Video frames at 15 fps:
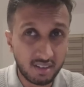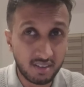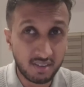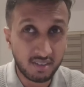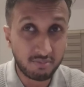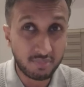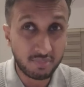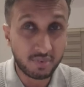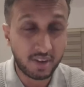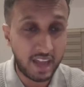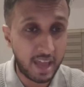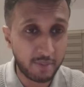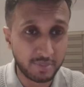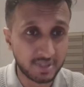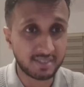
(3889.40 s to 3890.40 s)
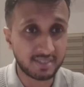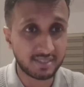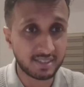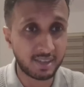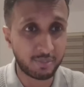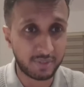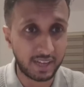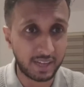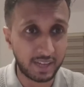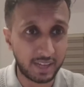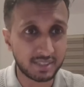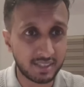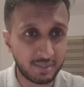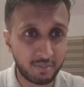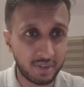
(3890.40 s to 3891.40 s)
uh, cramps
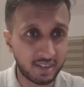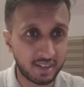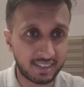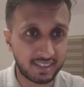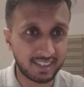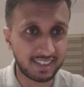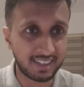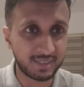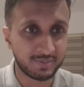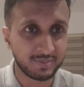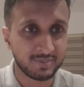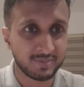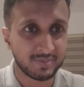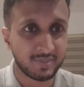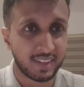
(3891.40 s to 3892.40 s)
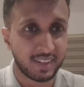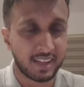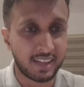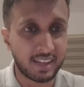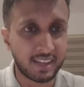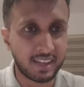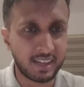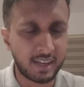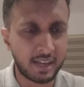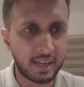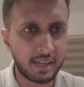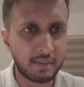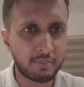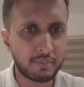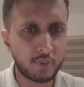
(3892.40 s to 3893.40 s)
sometimes, but uh, uh,
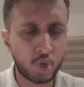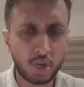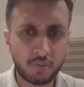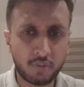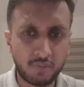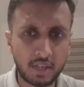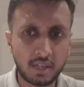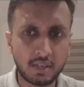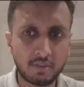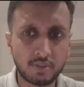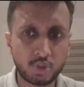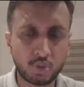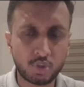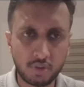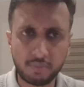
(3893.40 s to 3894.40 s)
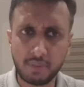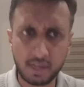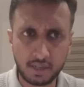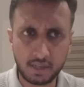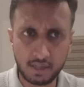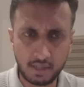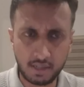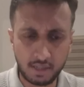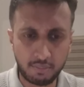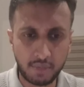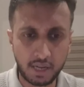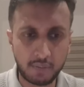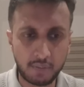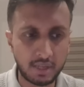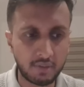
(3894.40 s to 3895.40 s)
I'm not very sure, but it
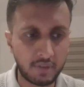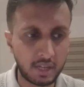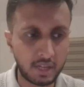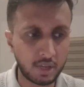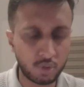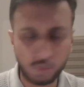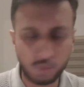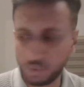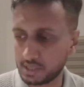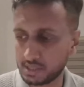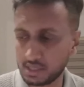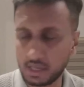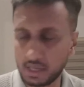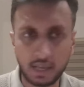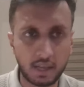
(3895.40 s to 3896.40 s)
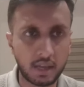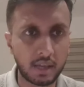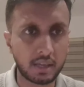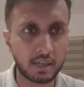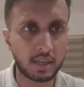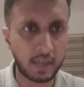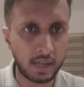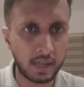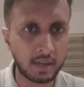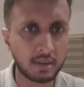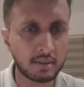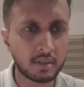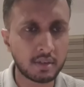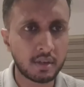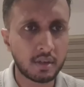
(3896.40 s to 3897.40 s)
might be a very good question. I, I
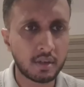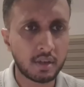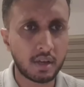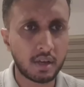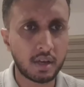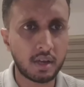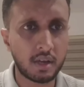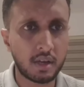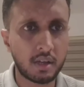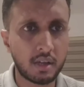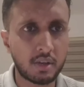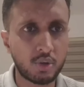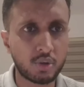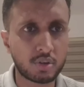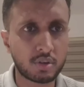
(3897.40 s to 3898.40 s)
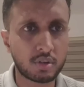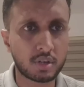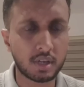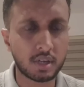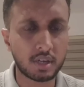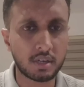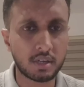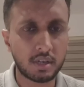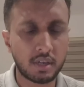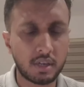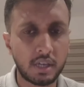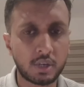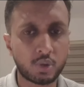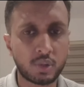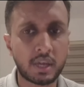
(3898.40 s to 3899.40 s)
can uh, look uh,
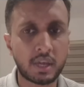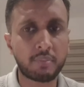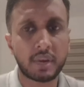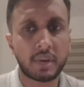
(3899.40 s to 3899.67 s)
into that,